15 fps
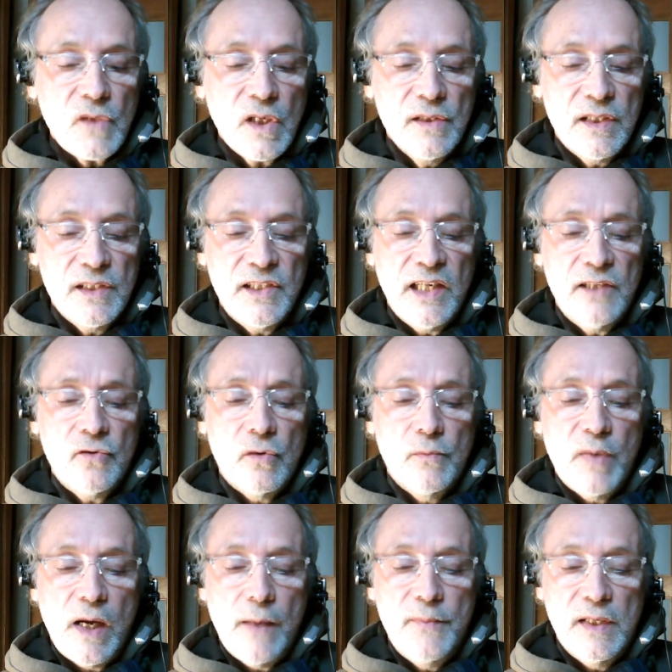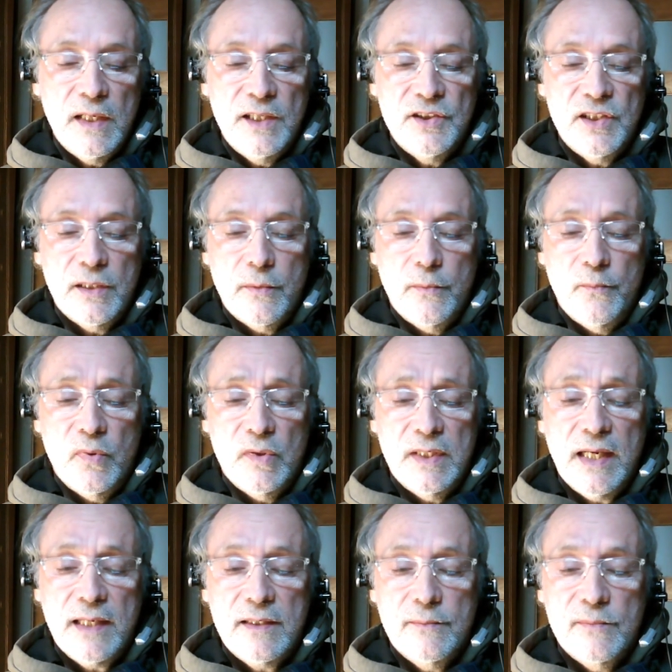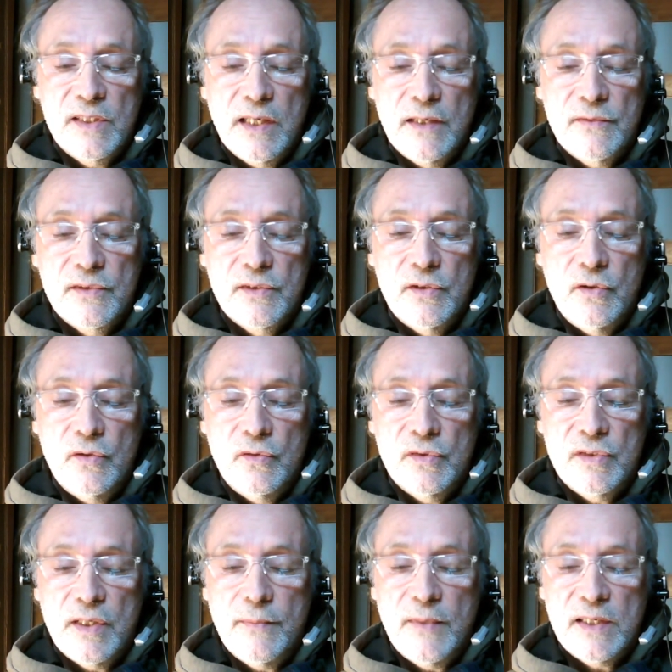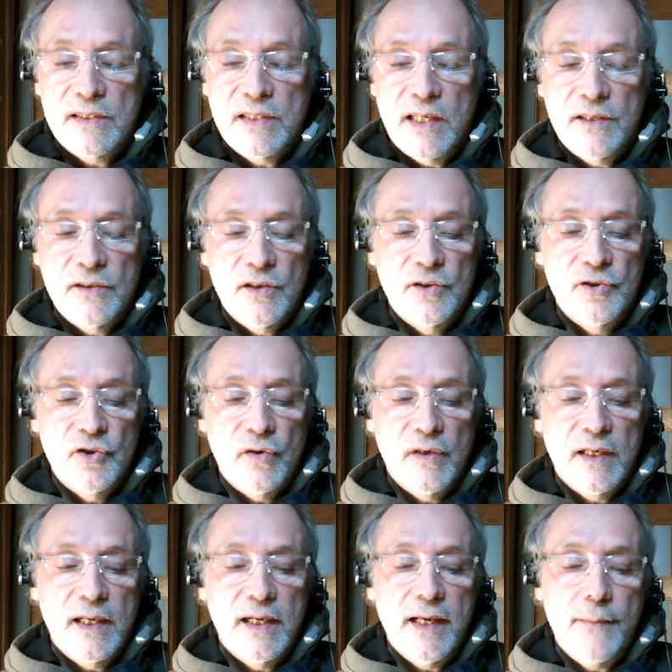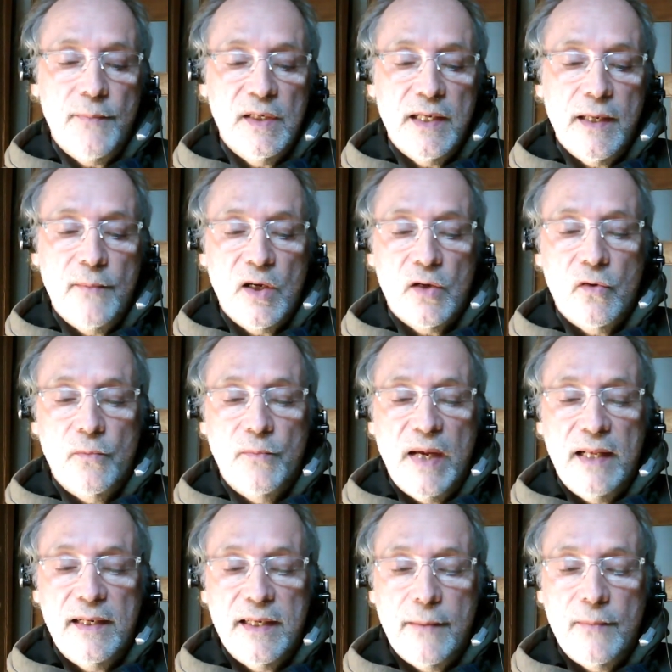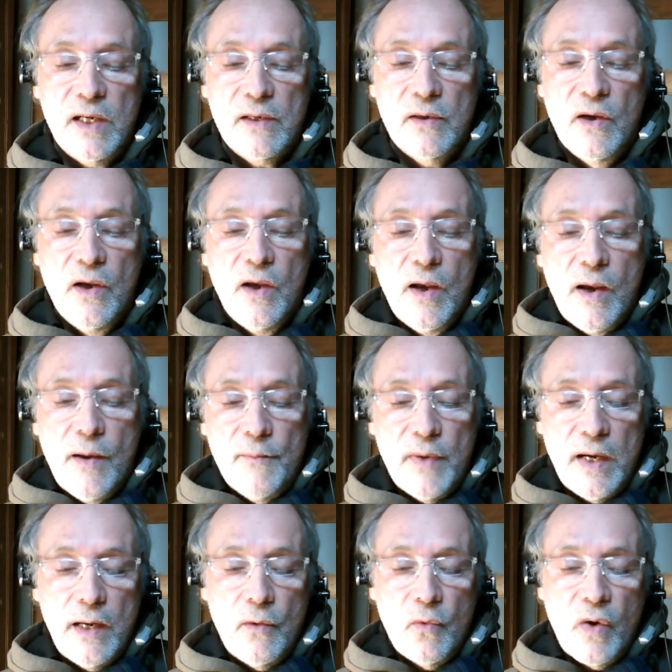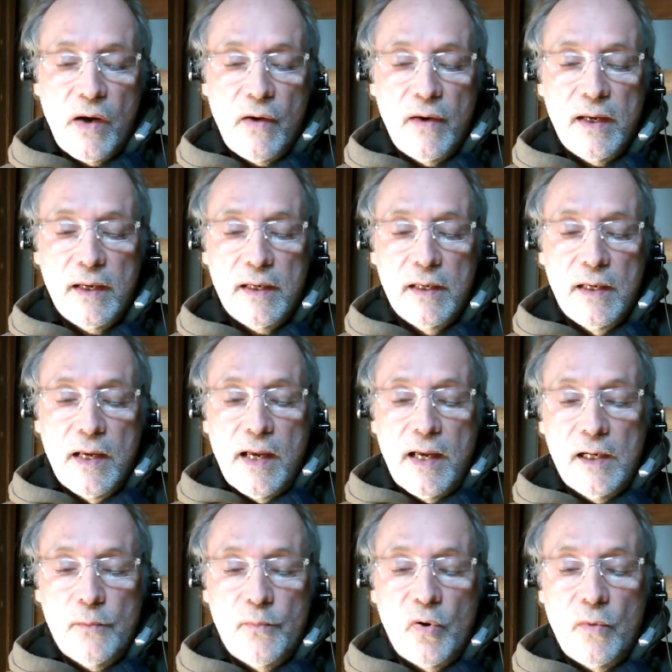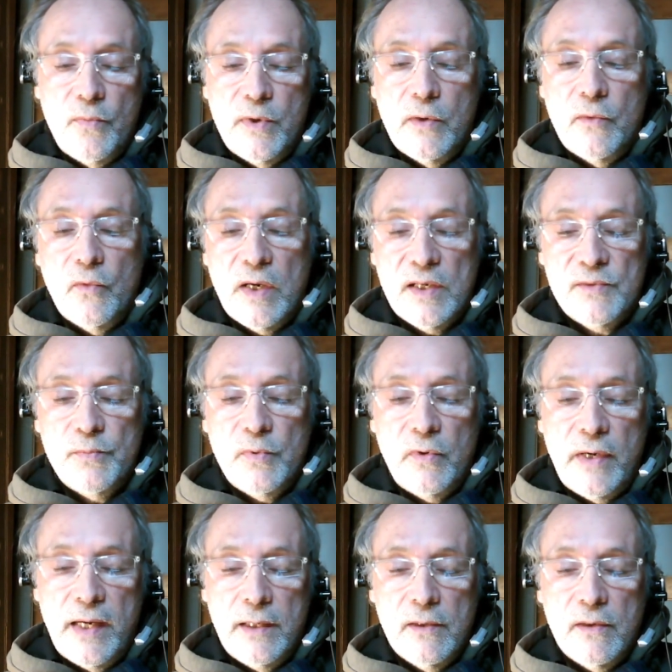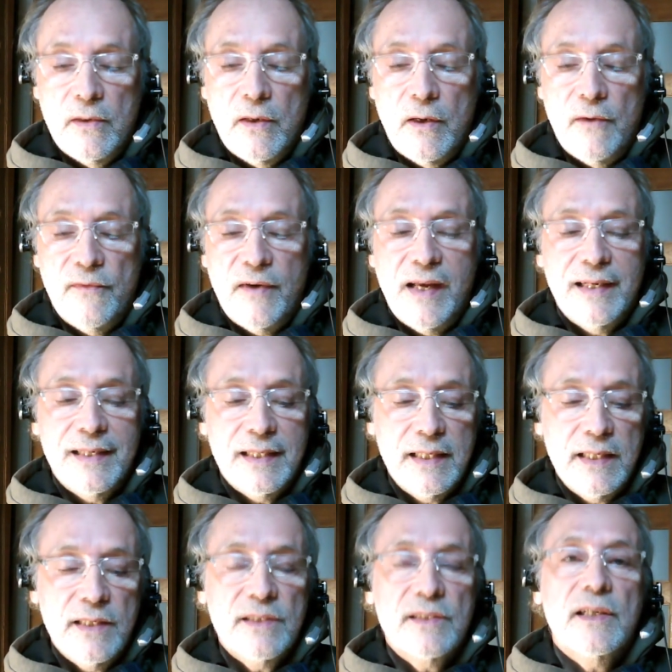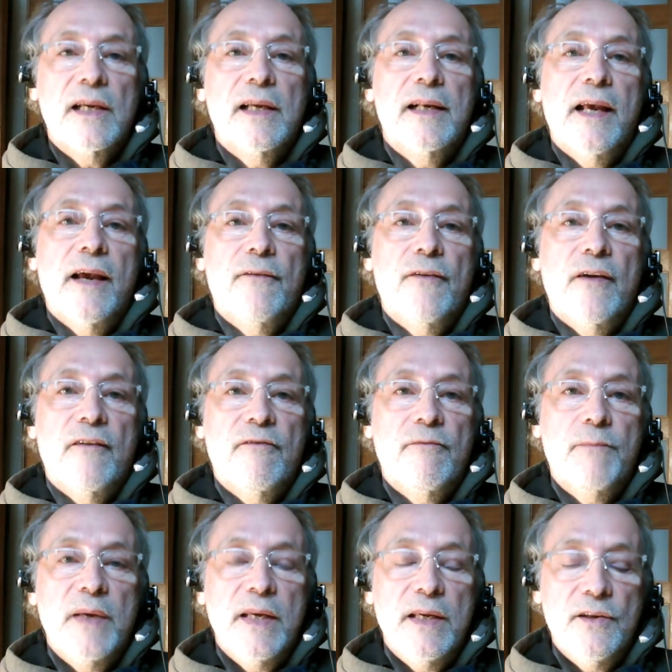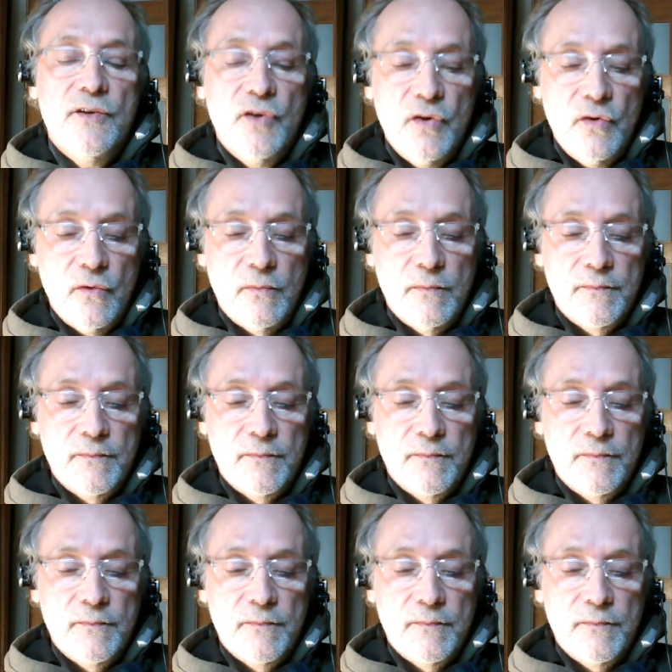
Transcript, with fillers: The general population can protect themselves to some extent during an epidemic or pandemic by wearing an appropriate respirator of at least an F F P two,